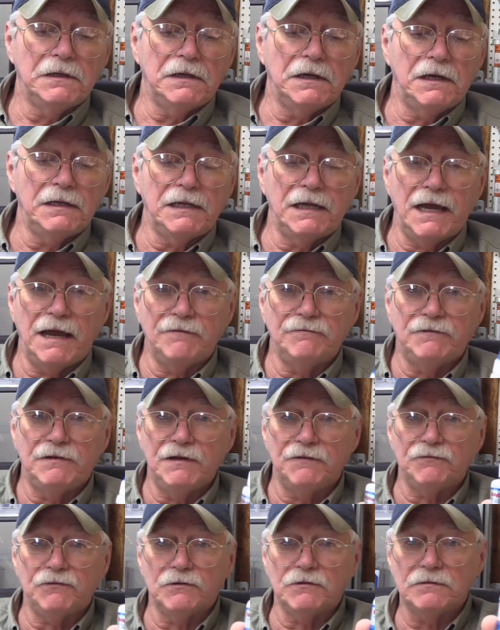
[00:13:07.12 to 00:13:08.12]
and they have
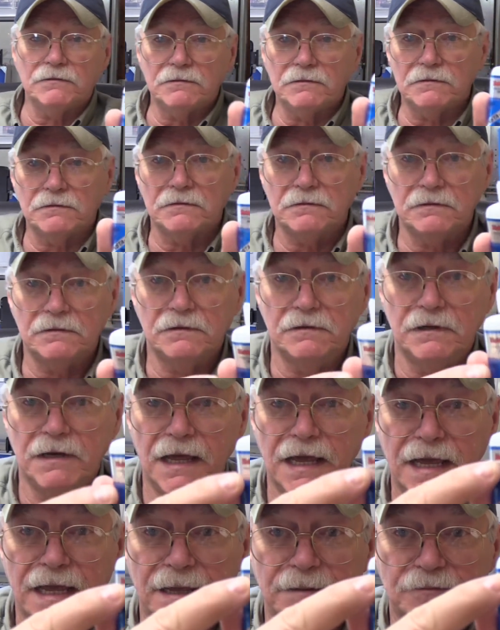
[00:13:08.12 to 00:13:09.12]
different
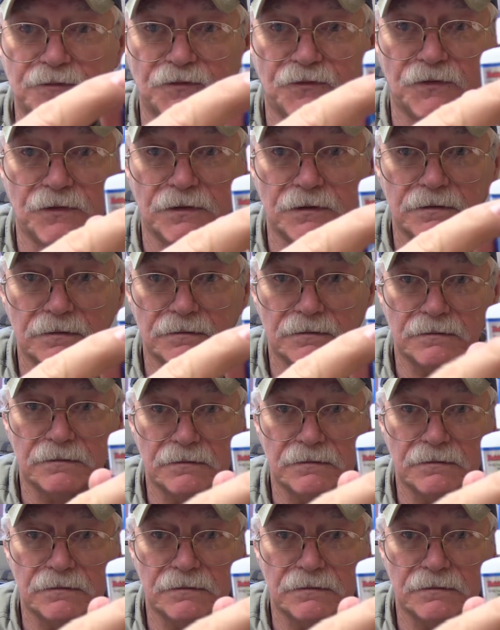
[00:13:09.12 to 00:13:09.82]
names for the,